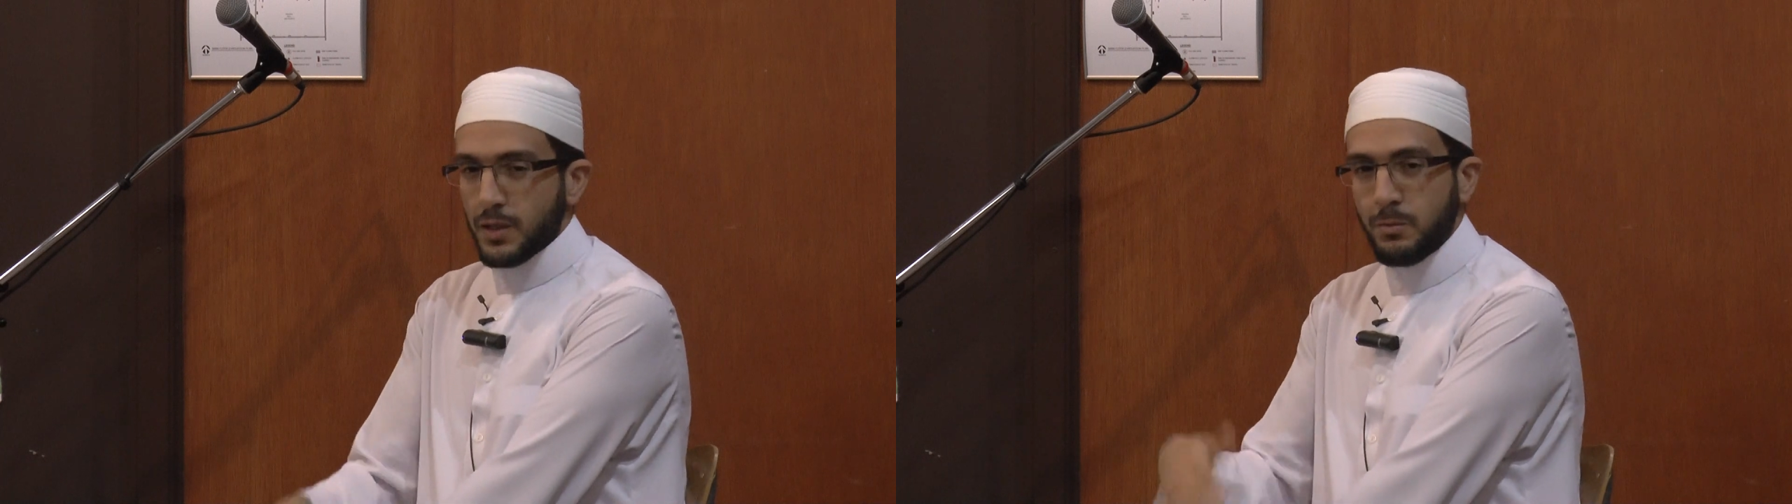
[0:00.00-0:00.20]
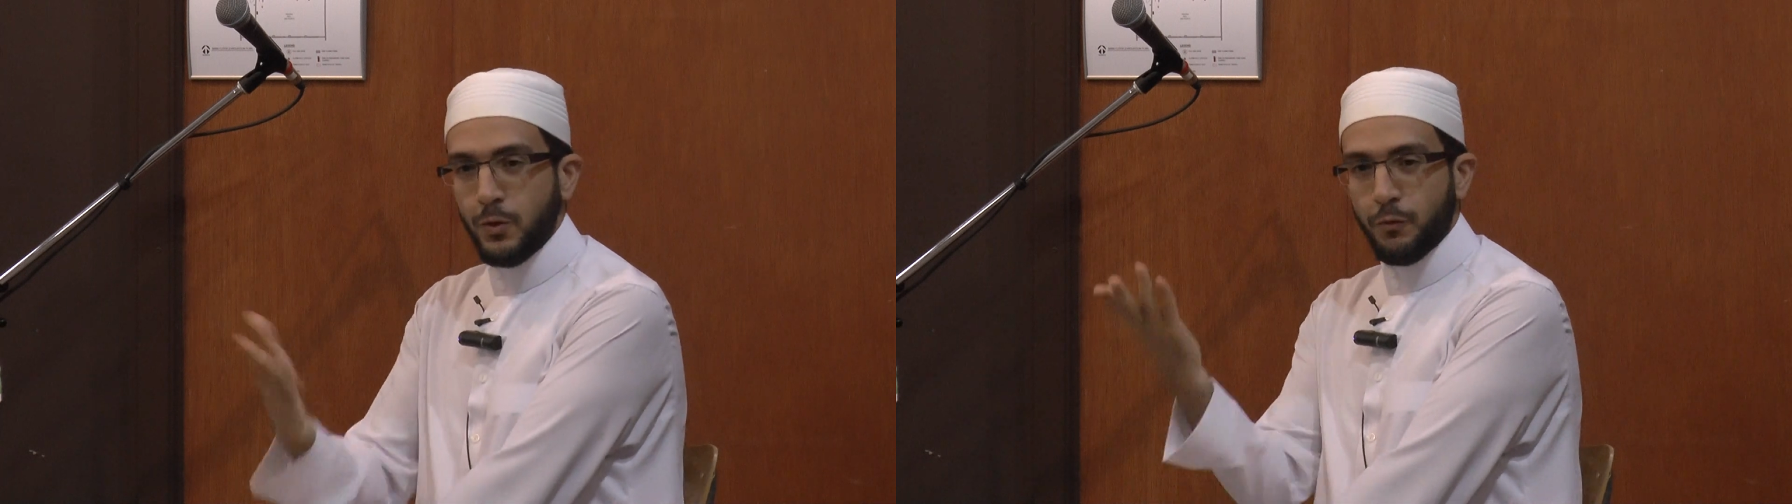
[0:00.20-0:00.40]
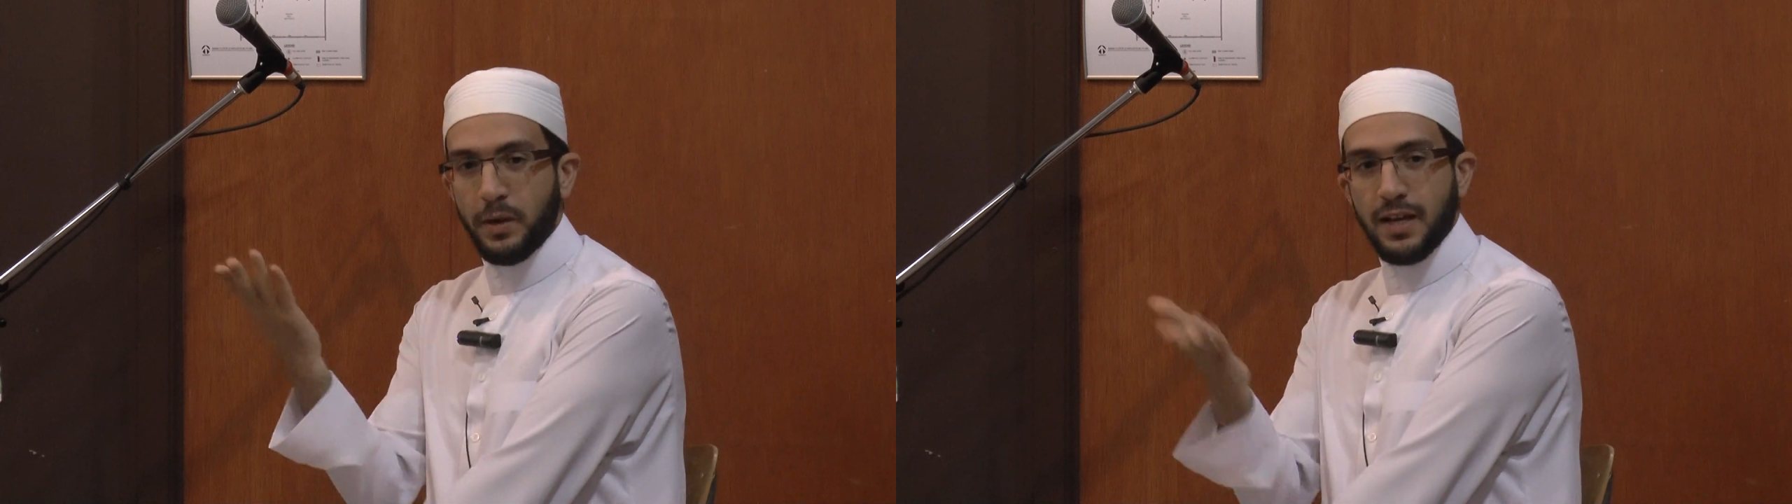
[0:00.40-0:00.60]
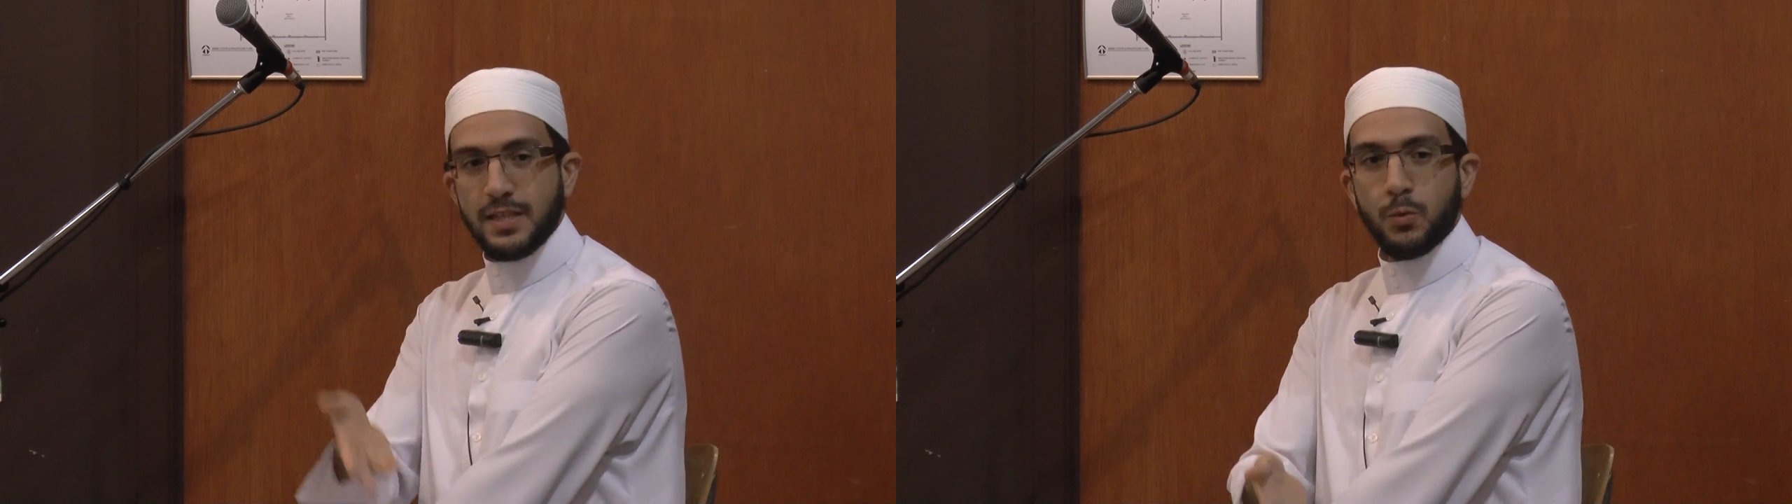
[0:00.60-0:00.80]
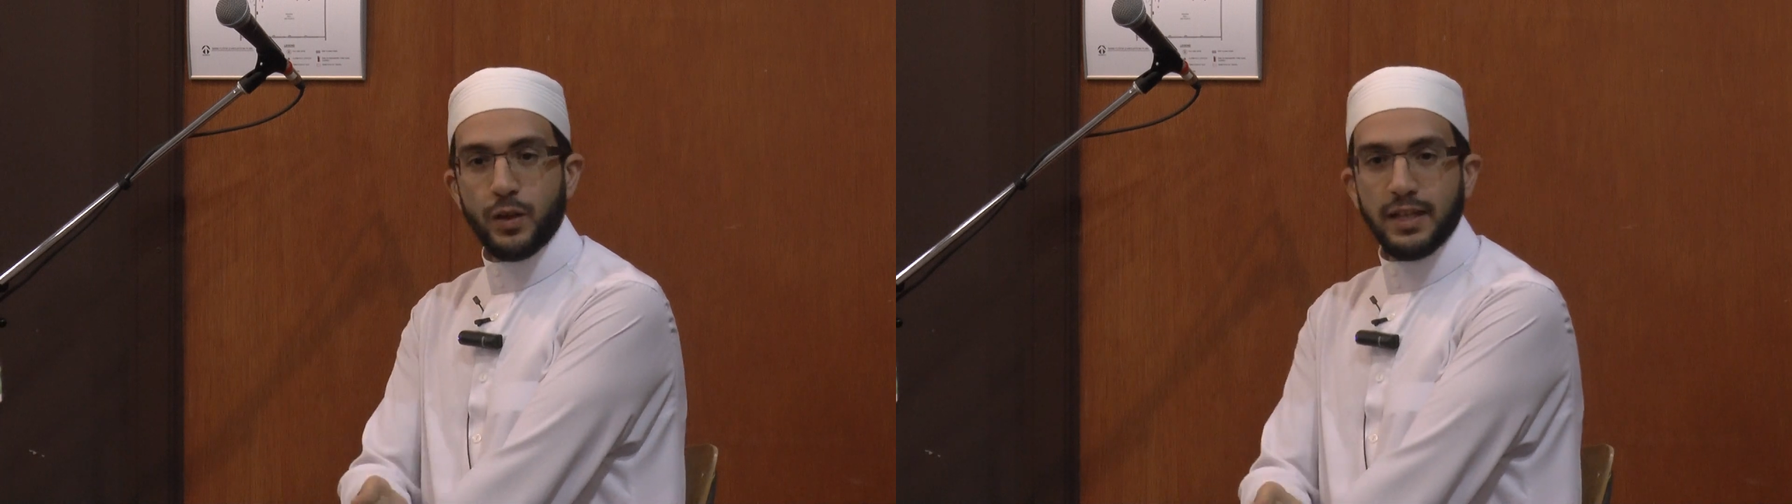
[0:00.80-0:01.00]
move because
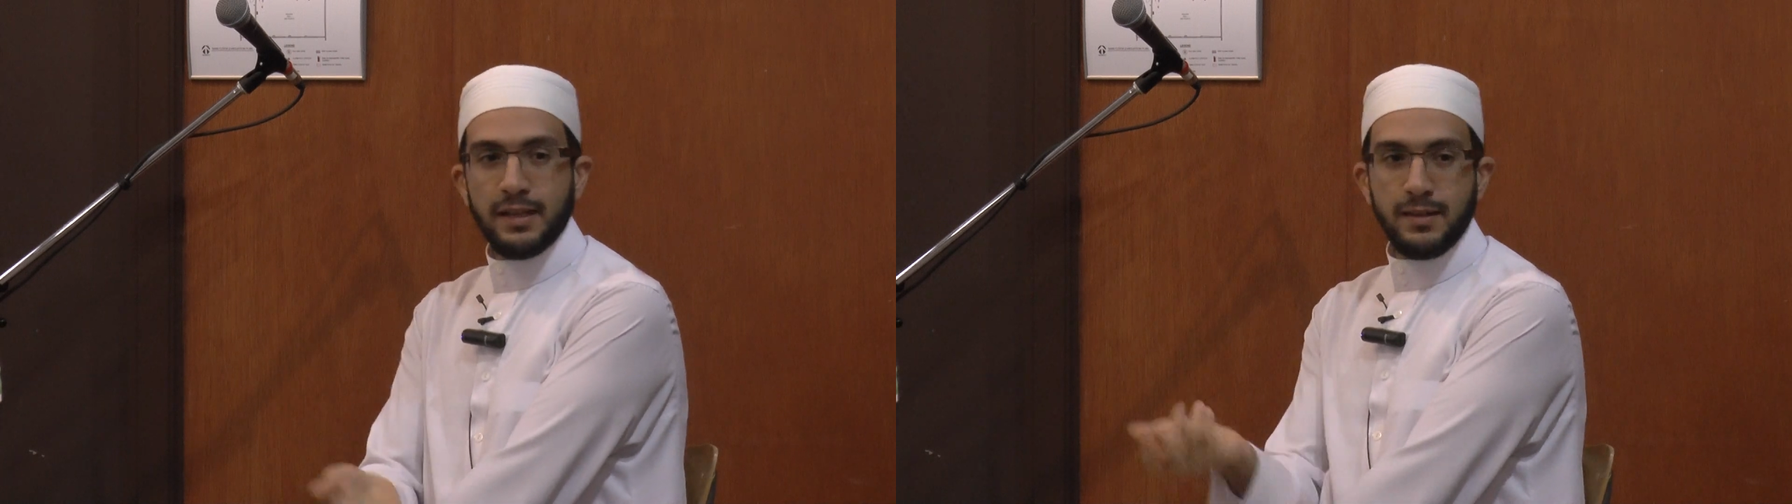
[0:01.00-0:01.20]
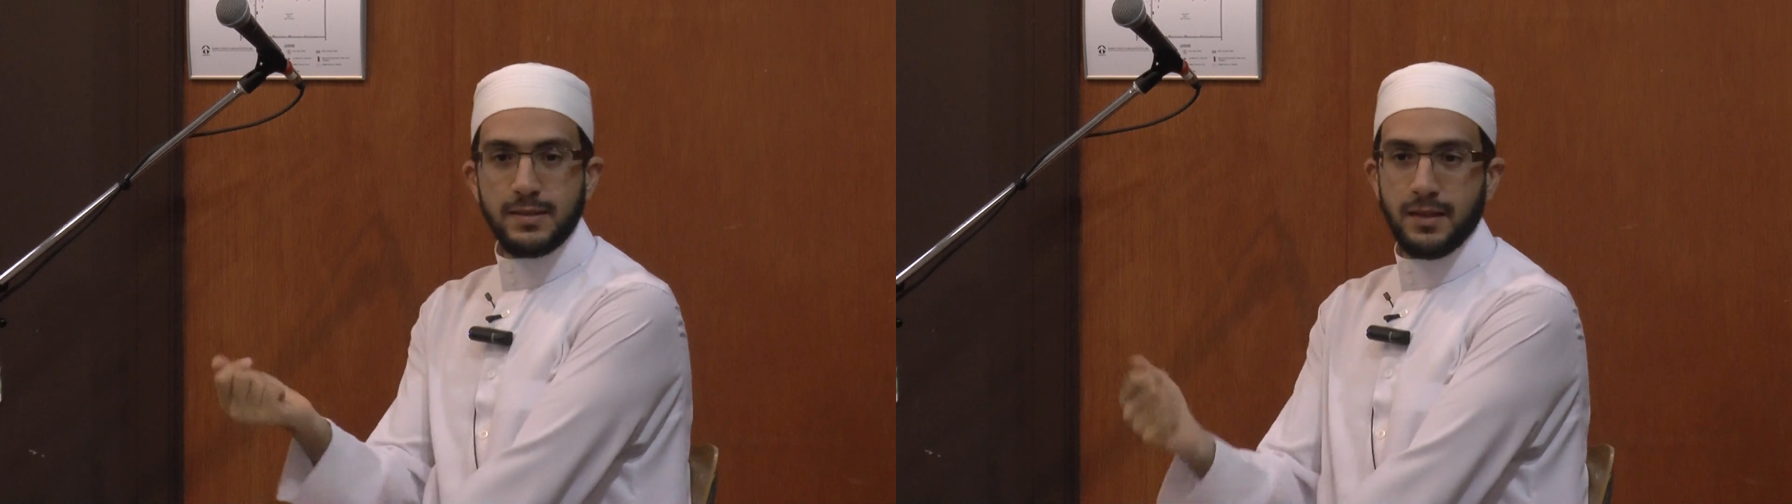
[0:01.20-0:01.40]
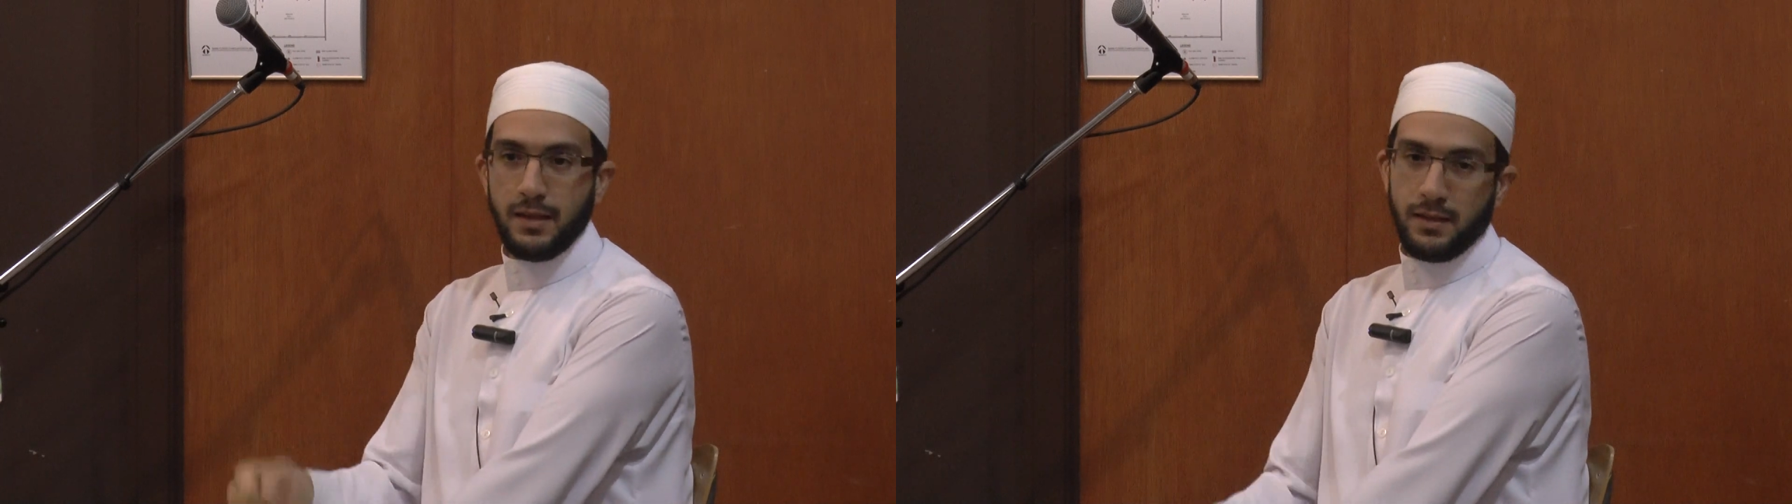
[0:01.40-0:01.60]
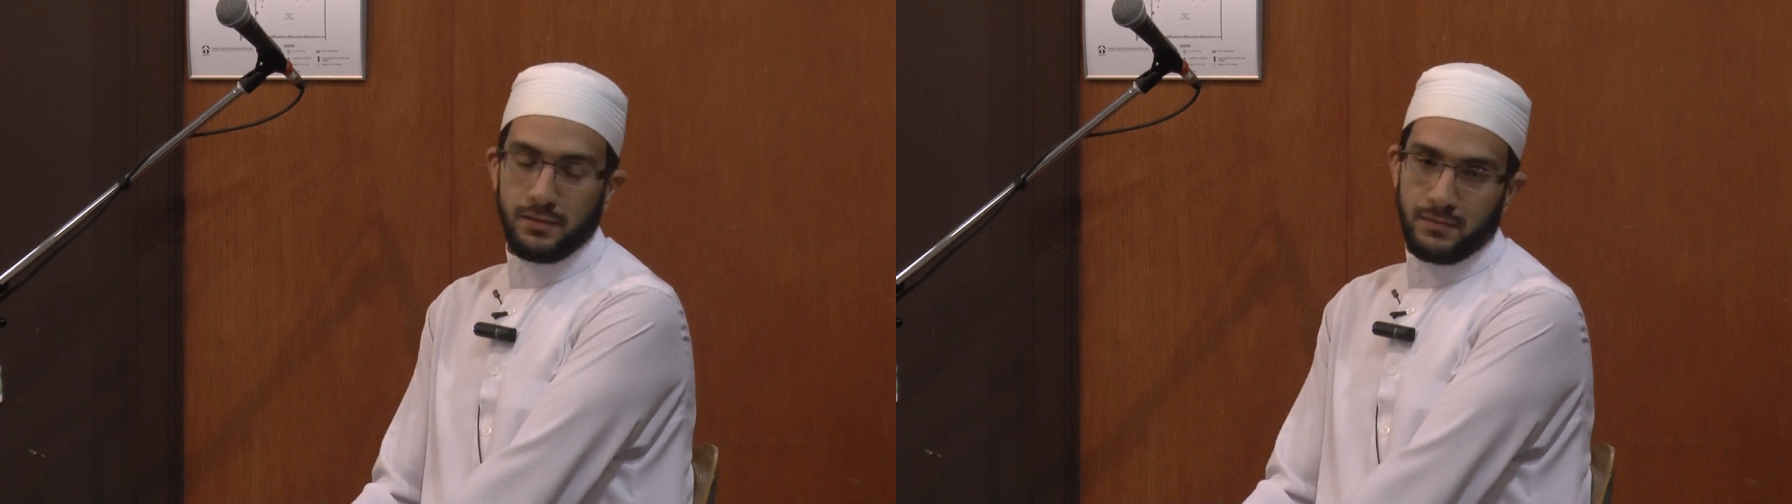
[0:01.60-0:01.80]
I work in this city.